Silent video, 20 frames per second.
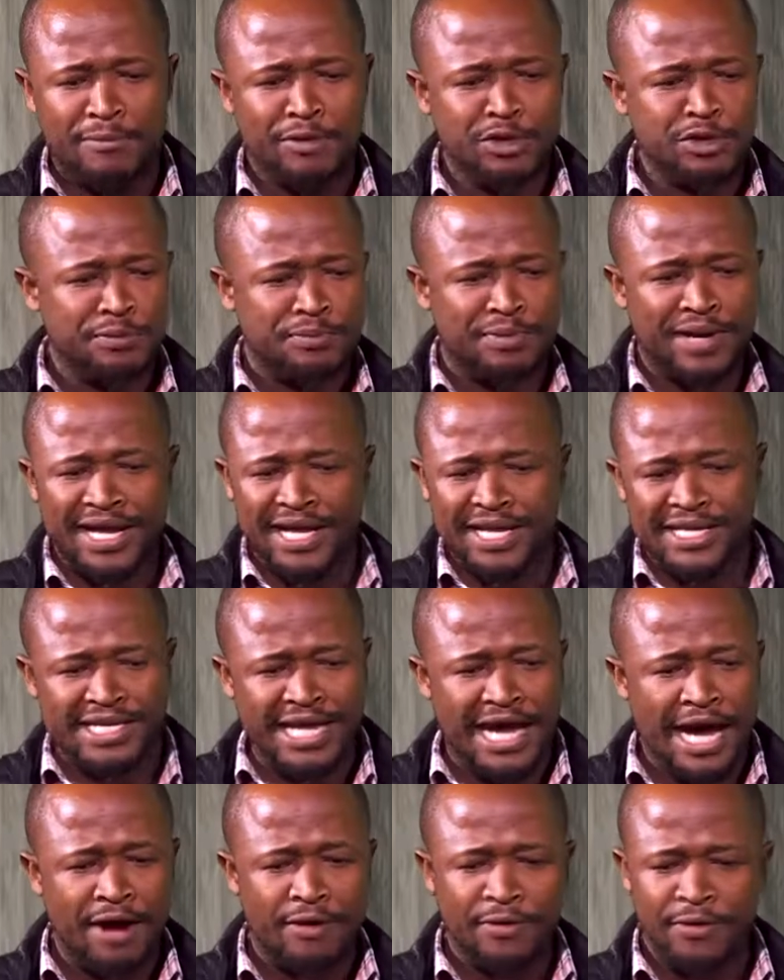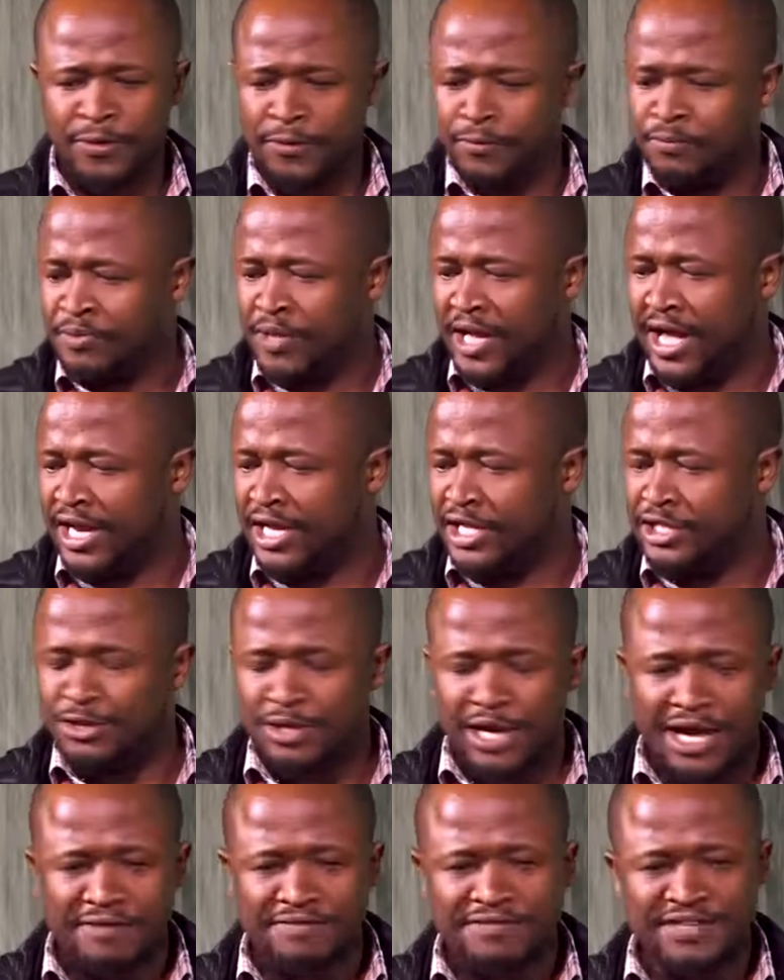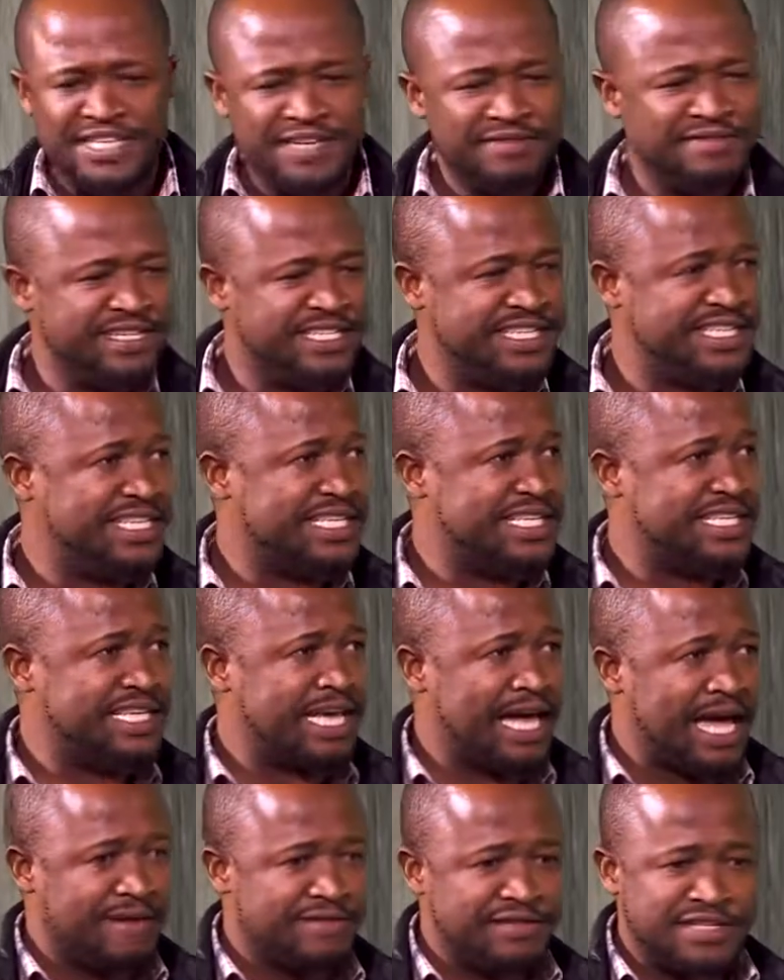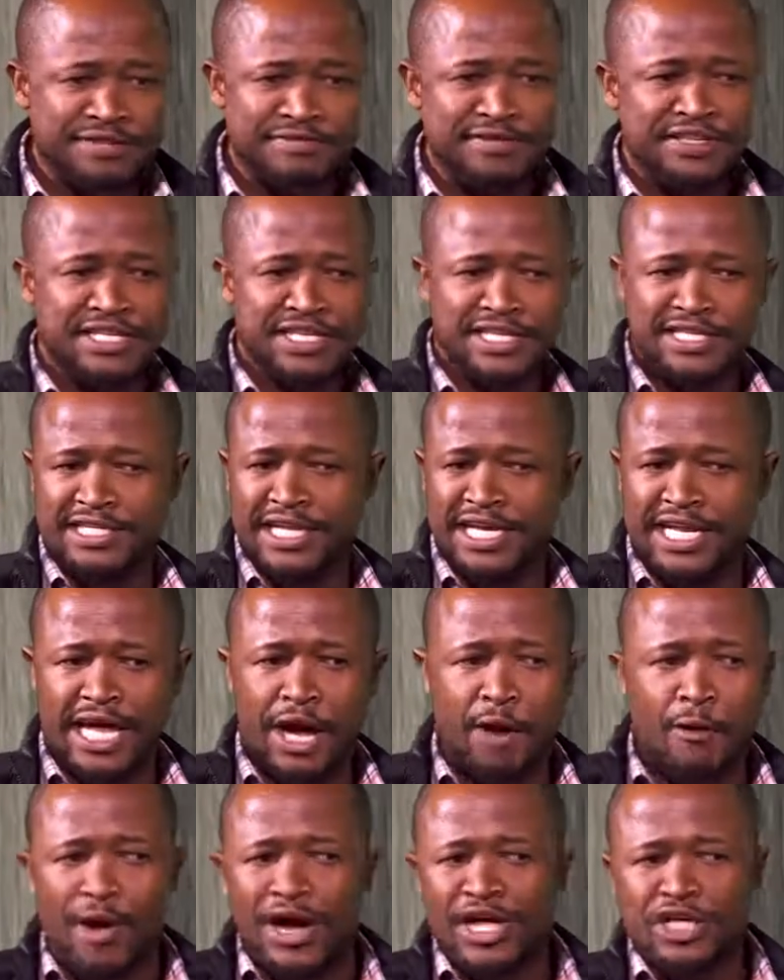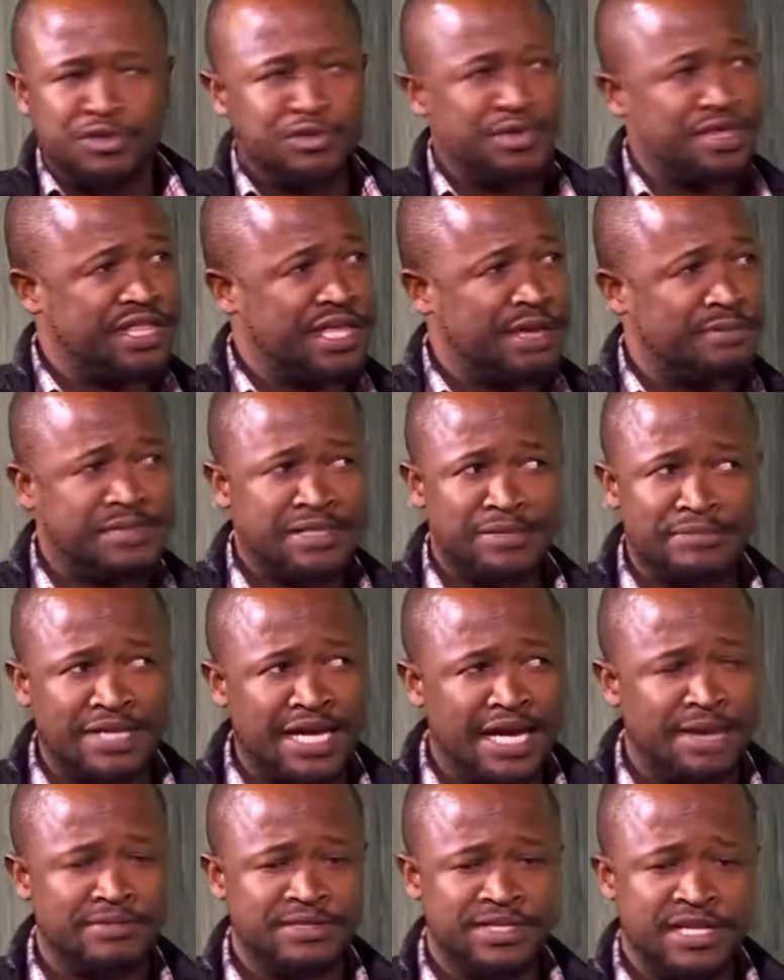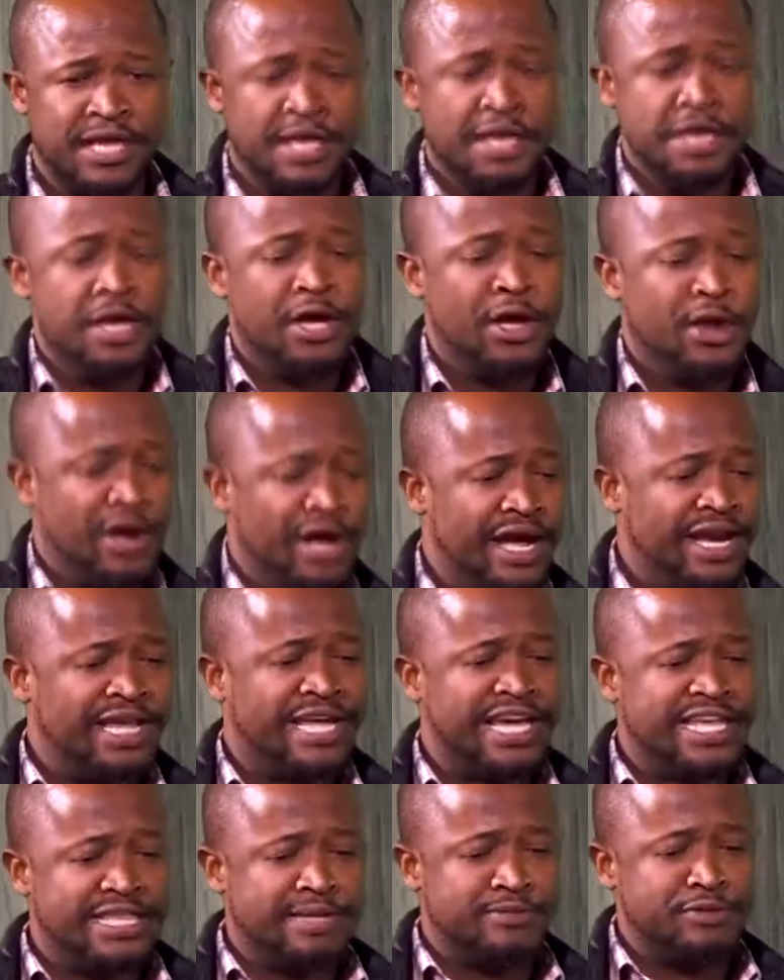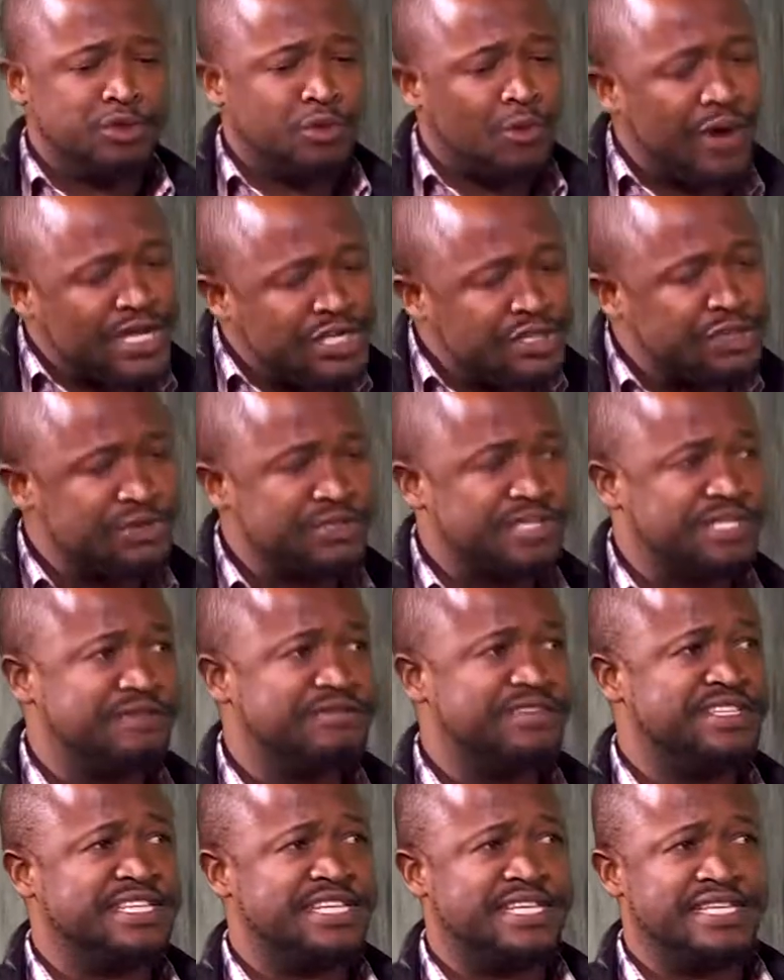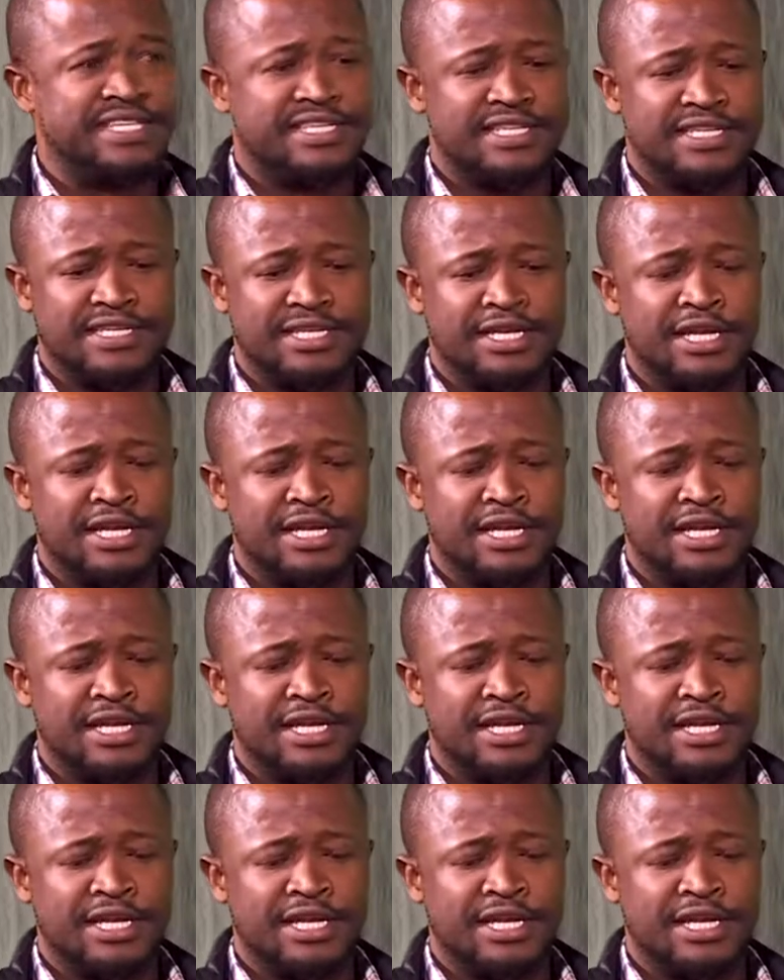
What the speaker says: to break it down. I need to have DVDs. I have DVDs that I watch with them sometimes, and get them to watch those DVDs.